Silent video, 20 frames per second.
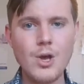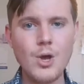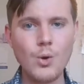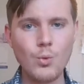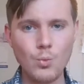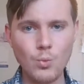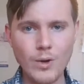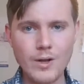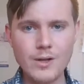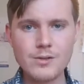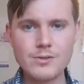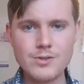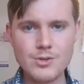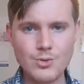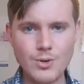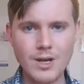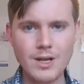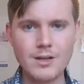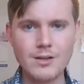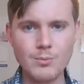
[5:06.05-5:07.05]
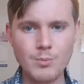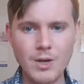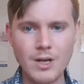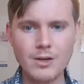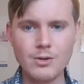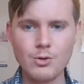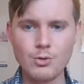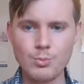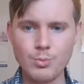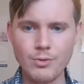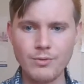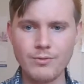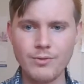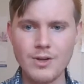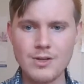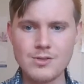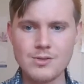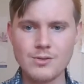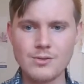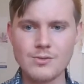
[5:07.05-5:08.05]
Well-trained medical
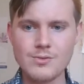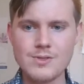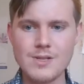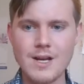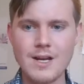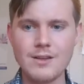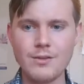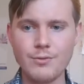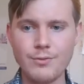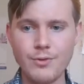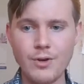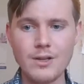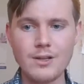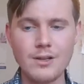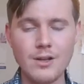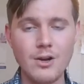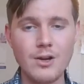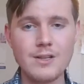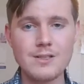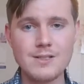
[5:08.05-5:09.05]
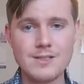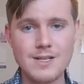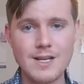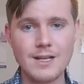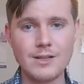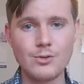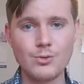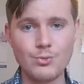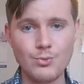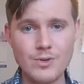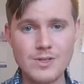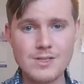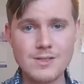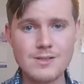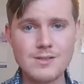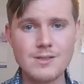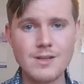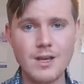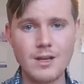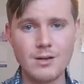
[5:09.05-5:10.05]
professionals are the front line to tackle
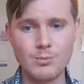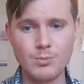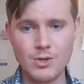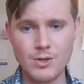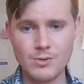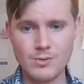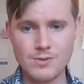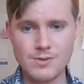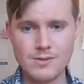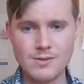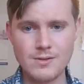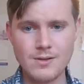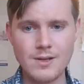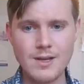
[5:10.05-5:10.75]
risks and abuse.